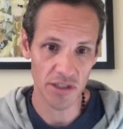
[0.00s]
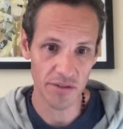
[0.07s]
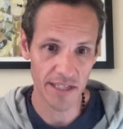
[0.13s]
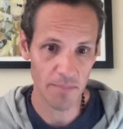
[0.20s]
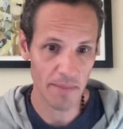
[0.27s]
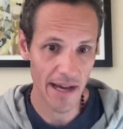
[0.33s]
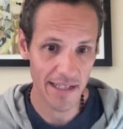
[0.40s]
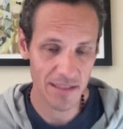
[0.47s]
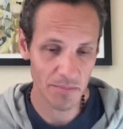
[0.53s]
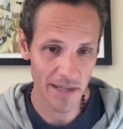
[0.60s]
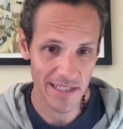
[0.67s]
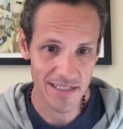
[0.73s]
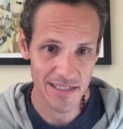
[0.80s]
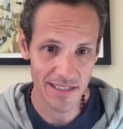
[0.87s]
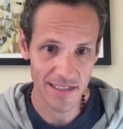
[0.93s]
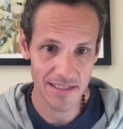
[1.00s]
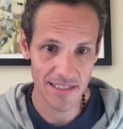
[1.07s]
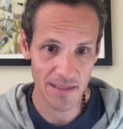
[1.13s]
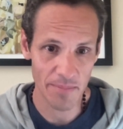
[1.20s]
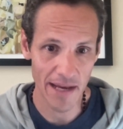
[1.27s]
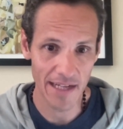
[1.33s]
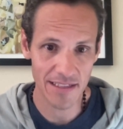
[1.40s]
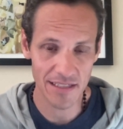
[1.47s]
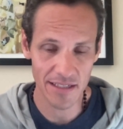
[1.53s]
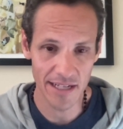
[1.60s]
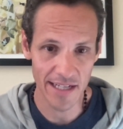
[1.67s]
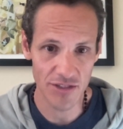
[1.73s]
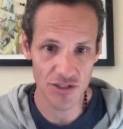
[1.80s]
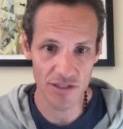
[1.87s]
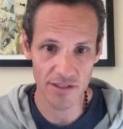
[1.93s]
get back to basics, get back to
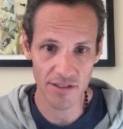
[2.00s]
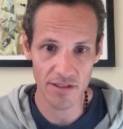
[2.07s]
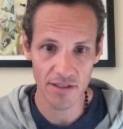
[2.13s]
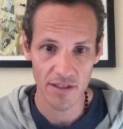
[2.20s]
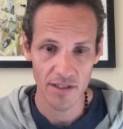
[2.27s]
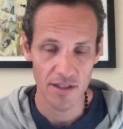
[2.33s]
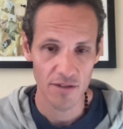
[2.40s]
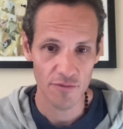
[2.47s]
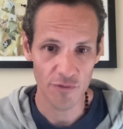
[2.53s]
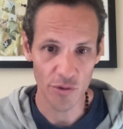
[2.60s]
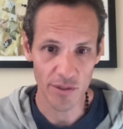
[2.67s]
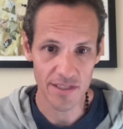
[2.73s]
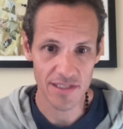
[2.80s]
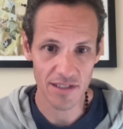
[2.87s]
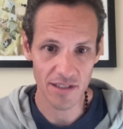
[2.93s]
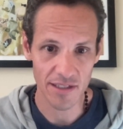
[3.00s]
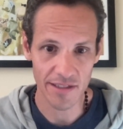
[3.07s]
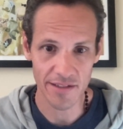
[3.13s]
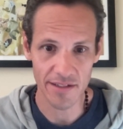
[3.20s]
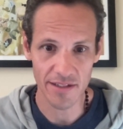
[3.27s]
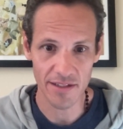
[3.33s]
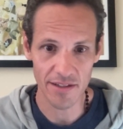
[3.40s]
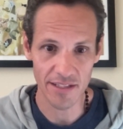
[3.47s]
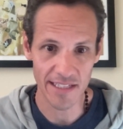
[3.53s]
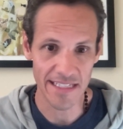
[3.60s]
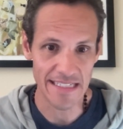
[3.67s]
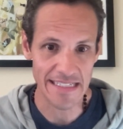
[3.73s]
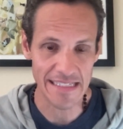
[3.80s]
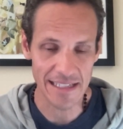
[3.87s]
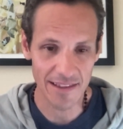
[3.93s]
nature, focus on the
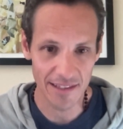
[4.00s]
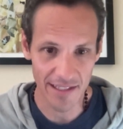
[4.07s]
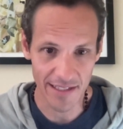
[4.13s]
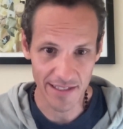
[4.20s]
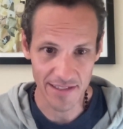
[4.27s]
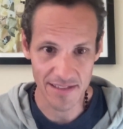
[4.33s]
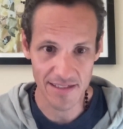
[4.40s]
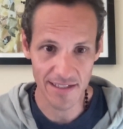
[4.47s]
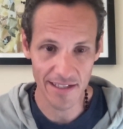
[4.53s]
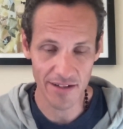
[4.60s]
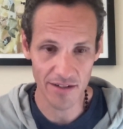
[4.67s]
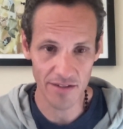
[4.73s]
easy things that